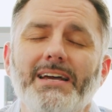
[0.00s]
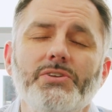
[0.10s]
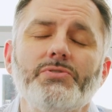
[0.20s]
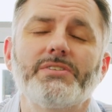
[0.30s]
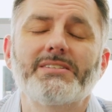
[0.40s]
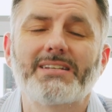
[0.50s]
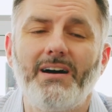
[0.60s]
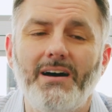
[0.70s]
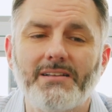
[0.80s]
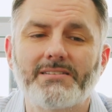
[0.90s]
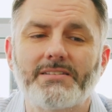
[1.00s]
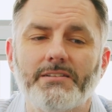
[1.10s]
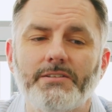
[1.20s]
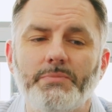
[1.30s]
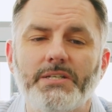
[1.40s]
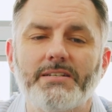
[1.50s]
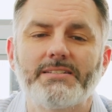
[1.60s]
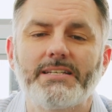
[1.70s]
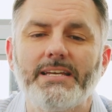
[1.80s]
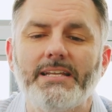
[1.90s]
I use this constantly
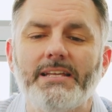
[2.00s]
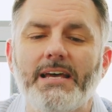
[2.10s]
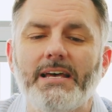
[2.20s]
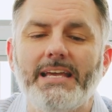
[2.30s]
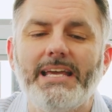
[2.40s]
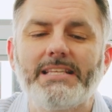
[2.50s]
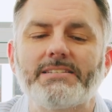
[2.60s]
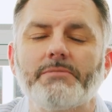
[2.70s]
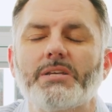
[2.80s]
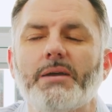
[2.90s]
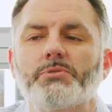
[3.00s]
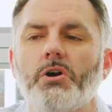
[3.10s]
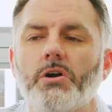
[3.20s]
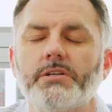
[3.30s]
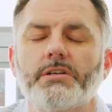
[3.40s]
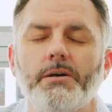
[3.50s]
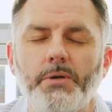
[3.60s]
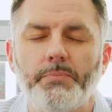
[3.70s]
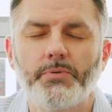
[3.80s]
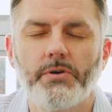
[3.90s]
because again, it's sometimes hard to
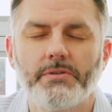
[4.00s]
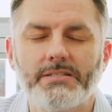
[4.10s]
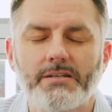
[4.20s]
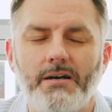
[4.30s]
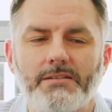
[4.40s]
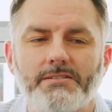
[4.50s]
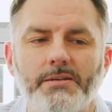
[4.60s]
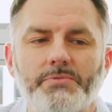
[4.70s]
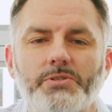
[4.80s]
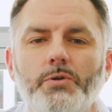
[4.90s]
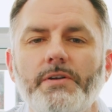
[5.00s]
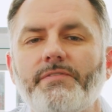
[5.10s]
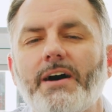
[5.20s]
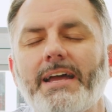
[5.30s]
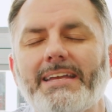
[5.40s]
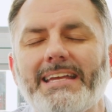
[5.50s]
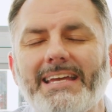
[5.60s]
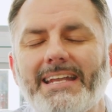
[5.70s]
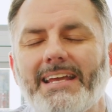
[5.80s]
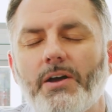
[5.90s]
come up with all these concepts. So if I can
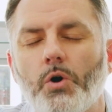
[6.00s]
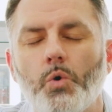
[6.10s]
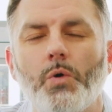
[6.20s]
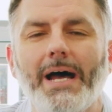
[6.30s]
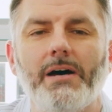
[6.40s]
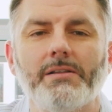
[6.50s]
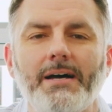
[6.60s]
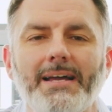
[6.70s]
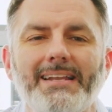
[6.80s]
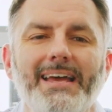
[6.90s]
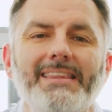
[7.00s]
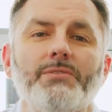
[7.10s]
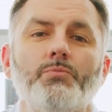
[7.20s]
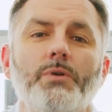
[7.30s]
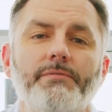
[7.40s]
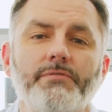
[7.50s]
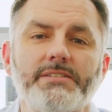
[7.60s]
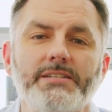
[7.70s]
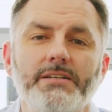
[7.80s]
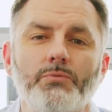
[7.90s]
get a whole outline and then
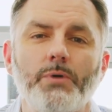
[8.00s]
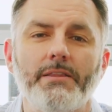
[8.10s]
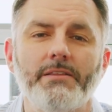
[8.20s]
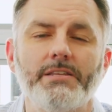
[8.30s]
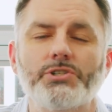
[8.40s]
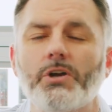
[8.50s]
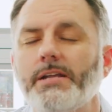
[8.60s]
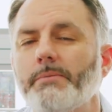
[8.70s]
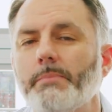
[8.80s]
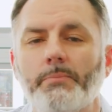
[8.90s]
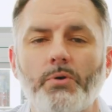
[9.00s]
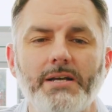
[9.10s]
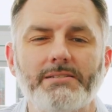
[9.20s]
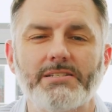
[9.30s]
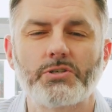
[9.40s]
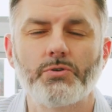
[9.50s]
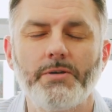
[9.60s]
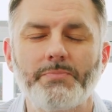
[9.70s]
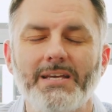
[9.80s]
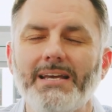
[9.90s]
reference it rather than trying to memorize a
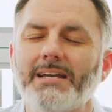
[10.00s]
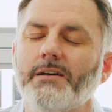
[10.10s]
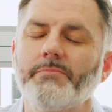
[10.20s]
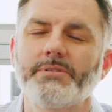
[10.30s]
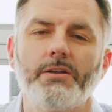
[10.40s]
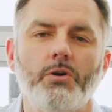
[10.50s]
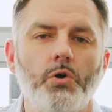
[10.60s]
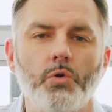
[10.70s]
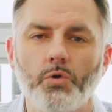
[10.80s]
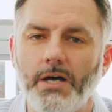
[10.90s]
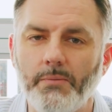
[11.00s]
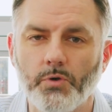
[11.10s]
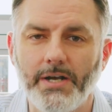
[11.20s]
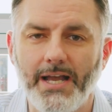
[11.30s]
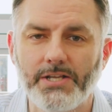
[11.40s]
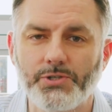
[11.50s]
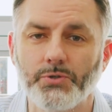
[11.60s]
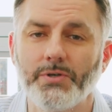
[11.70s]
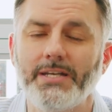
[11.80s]
script, it comes out a whole lot more natural.